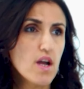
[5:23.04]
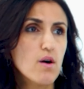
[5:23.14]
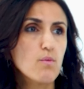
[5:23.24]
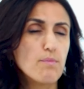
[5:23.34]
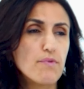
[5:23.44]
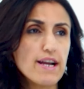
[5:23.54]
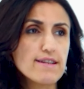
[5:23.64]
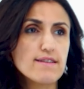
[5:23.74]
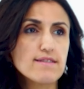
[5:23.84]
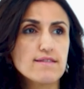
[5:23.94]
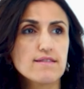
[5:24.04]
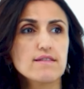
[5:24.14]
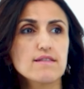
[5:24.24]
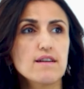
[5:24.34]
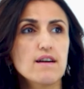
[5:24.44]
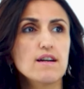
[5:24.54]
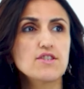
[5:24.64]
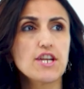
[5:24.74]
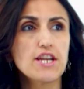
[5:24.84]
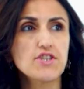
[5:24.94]
We practiced
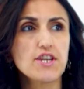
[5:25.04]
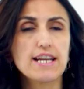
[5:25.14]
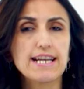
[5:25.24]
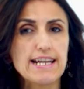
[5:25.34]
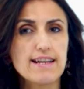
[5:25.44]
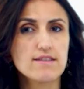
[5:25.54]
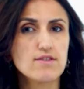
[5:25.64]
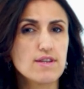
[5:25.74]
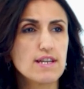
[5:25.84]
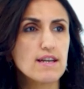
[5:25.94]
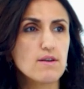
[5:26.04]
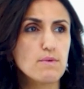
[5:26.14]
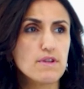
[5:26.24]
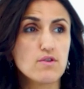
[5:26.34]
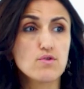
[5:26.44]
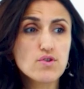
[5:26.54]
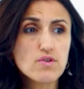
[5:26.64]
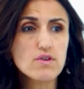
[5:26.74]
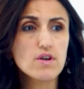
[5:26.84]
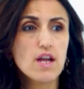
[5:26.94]
changing K to G with küçük.
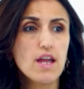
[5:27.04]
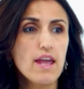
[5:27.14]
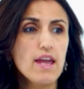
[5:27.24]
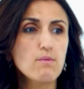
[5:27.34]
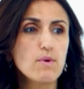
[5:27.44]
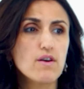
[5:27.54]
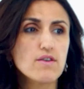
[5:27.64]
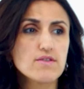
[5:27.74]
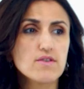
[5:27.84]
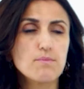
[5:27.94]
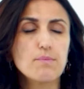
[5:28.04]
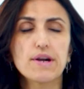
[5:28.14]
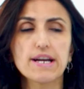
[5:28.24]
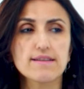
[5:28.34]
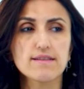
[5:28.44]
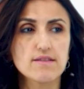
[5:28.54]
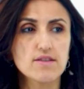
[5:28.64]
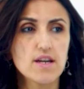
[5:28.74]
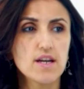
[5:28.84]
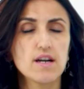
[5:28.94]
And we also practiced
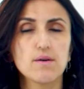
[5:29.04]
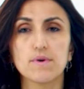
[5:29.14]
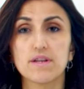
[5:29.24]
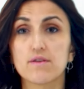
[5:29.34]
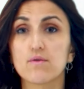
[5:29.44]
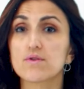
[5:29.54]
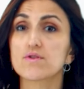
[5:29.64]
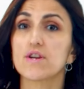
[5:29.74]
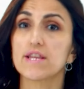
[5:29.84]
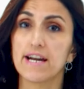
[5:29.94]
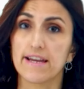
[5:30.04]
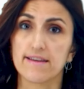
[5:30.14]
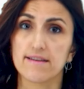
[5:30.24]
with ko'z o'ynak,